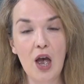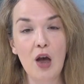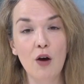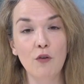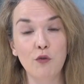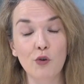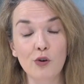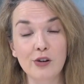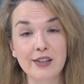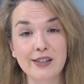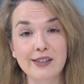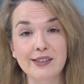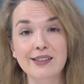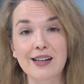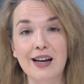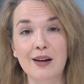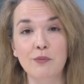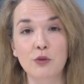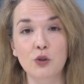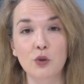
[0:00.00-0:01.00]
For this,
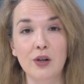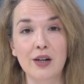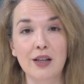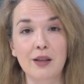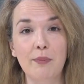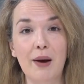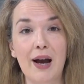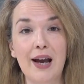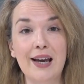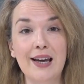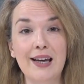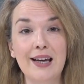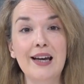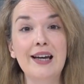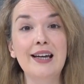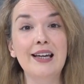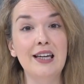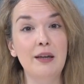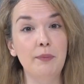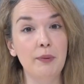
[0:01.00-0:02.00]
I am joined by
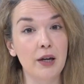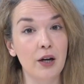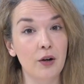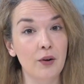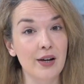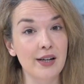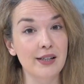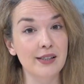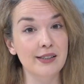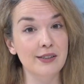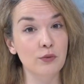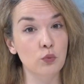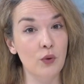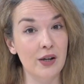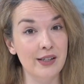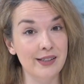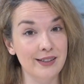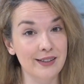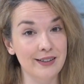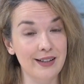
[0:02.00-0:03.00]
EPRS
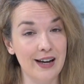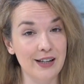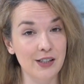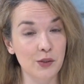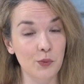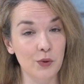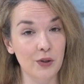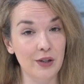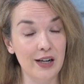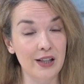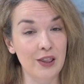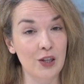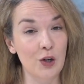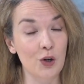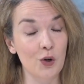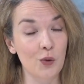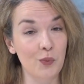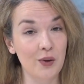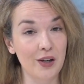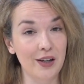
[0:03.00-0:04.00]
resident expert in the
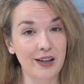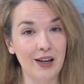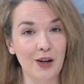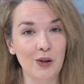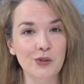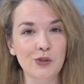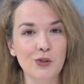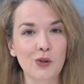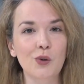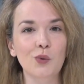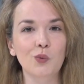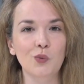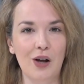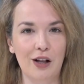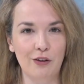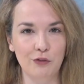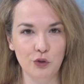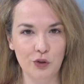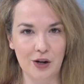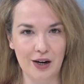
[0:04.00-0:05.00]
European Council,
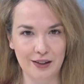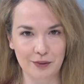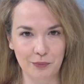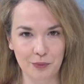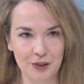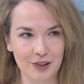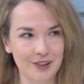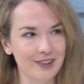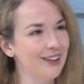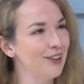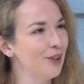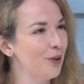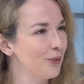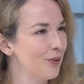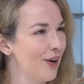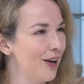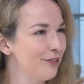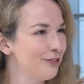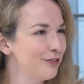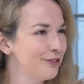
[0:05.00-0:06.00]
Ralph Drakenberg. Hello,
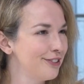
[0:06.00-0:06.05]
Ralph.